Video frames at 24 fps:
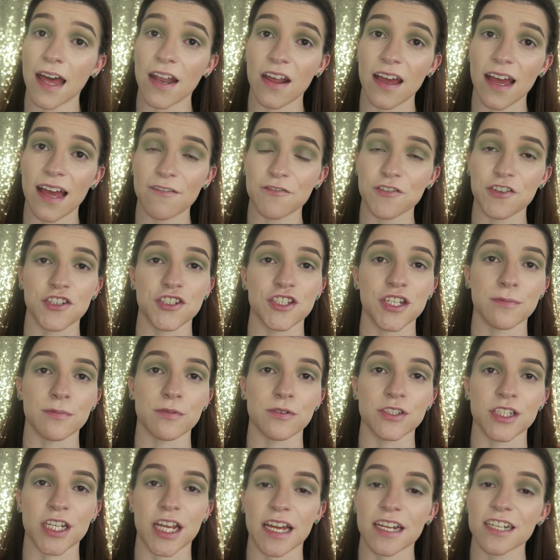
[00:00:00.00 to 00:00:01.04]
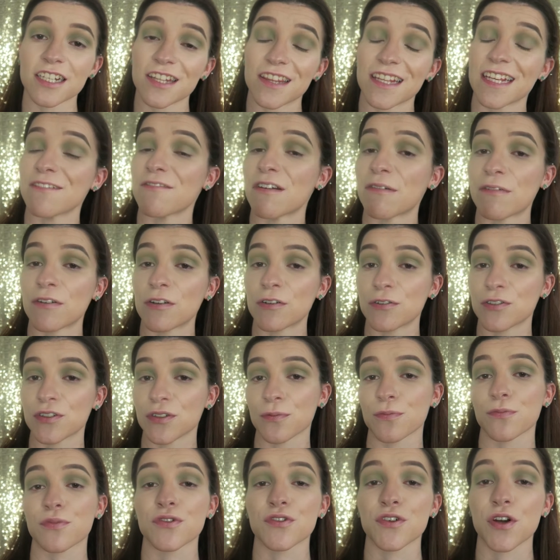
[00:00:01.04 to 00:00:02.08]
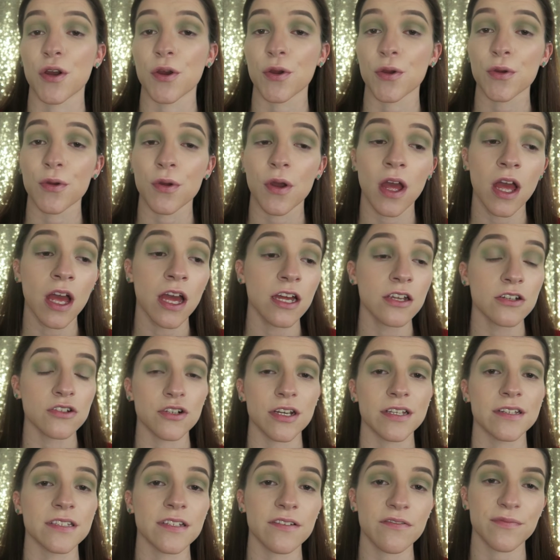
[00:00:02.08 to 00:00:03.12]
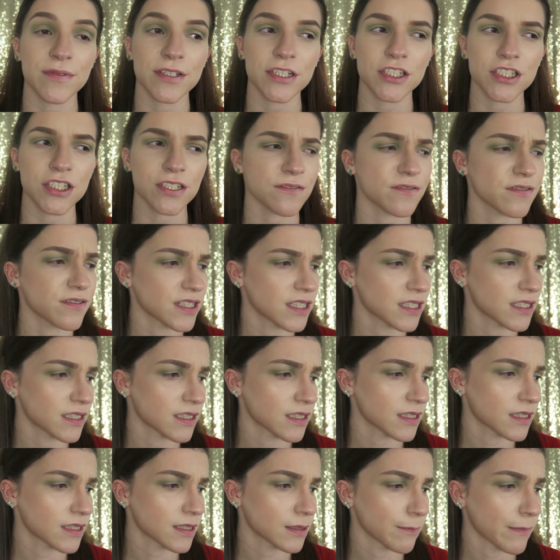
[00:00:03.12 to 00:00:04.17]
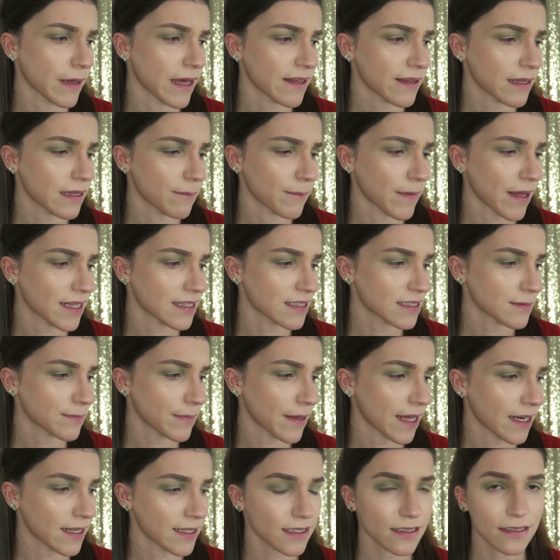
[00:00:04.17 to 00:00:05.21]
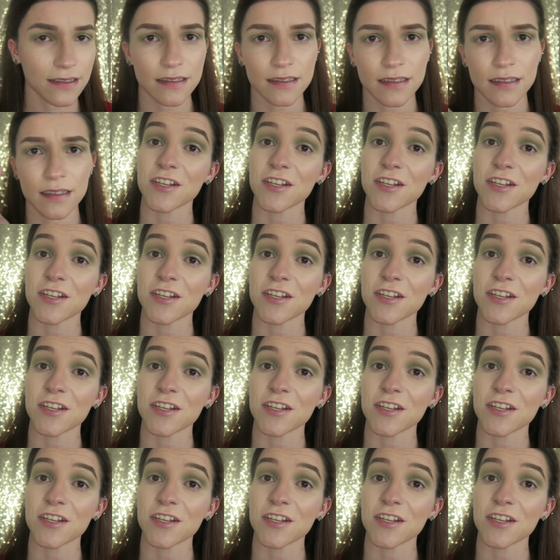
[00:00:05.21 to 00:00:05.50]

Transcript: and I have just double checked the Revolution Pro Trends of Mischief's mattes palette.